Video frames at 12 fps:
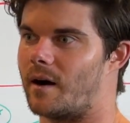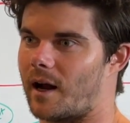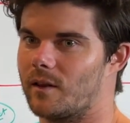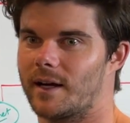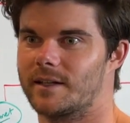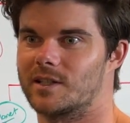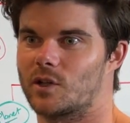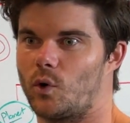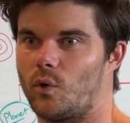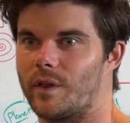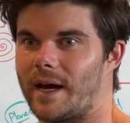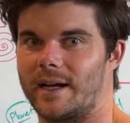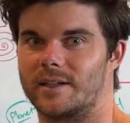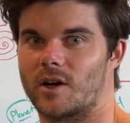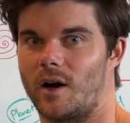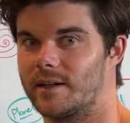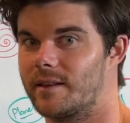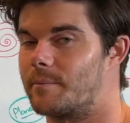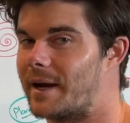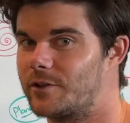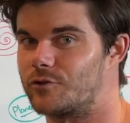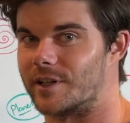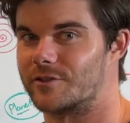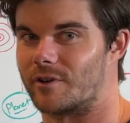I like to call that kind of the
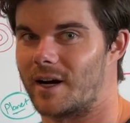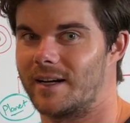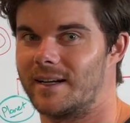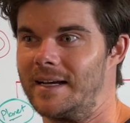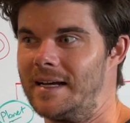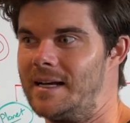matrix, right?